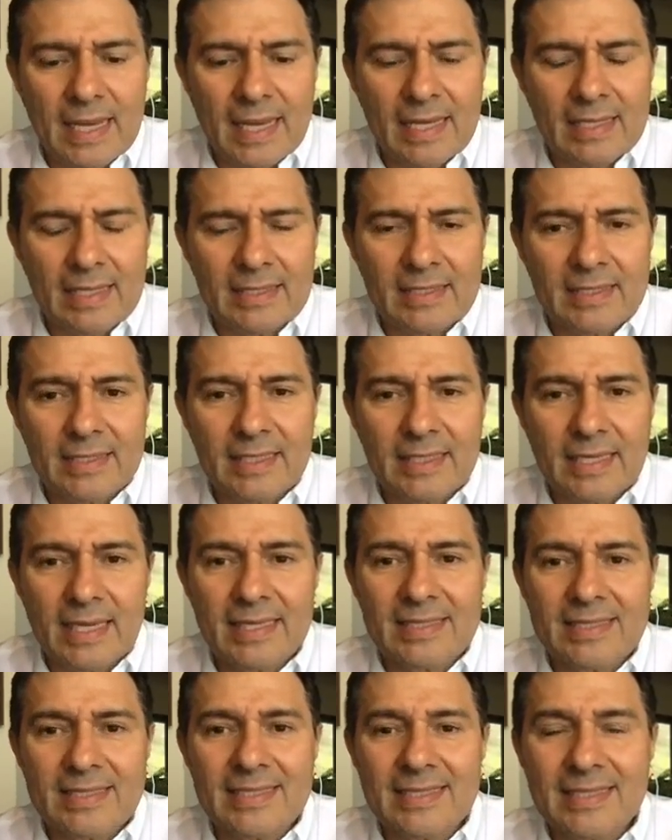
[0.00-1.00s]
it's
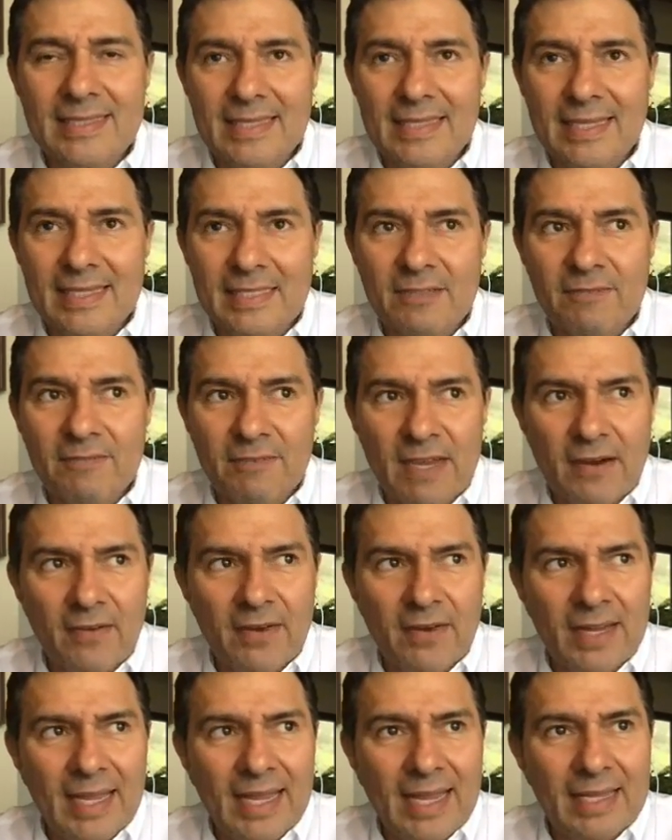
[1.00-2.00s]

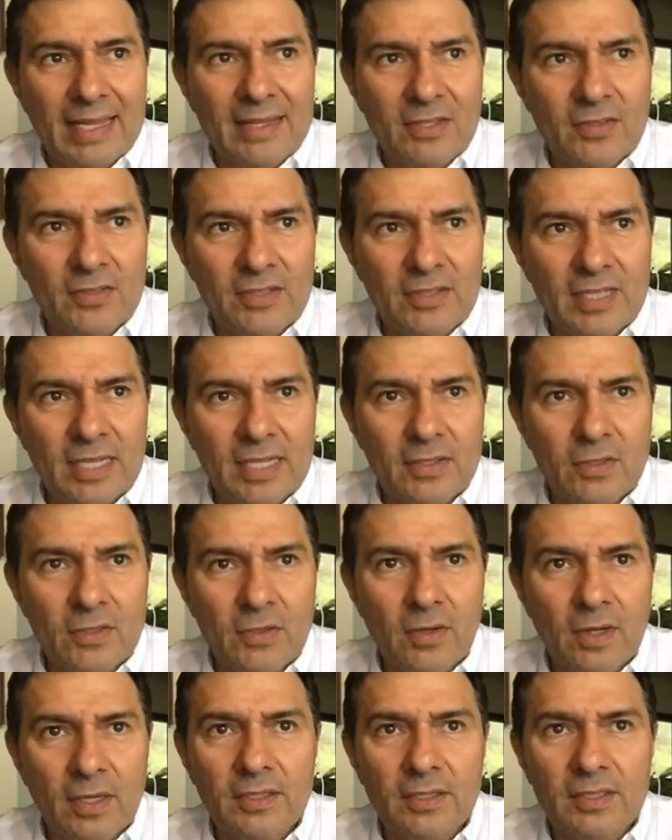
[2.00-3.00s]
very interesting
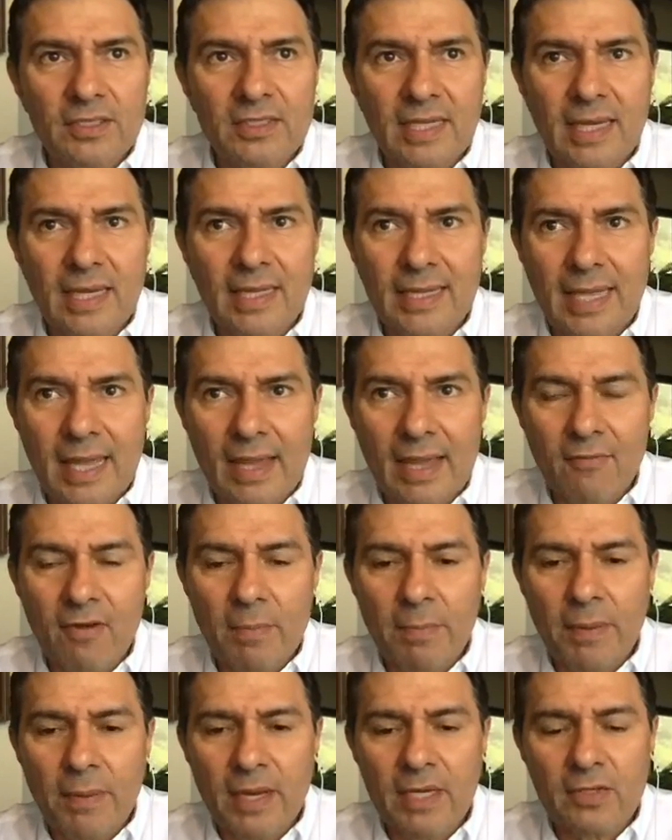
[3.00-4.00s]
to understand
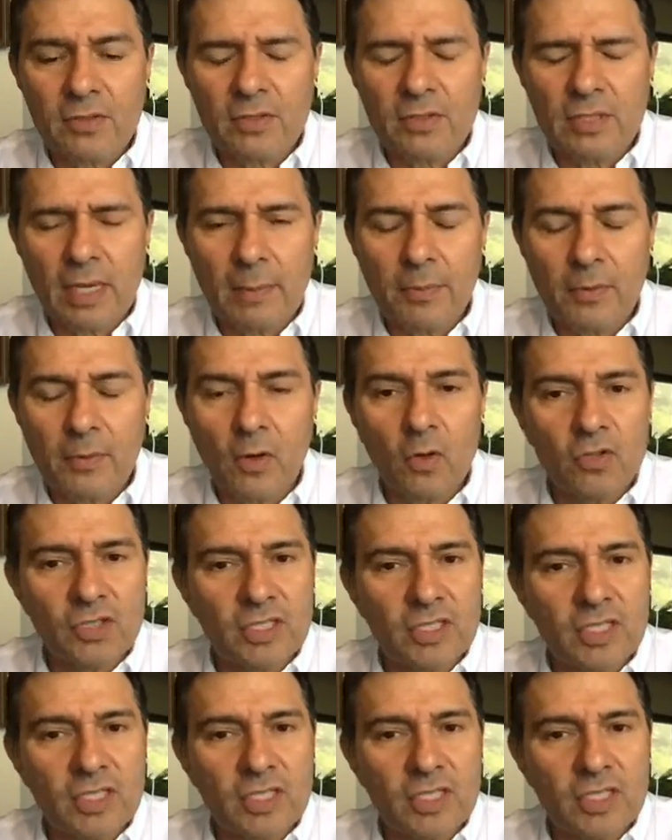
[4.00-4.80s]
every patient's approach.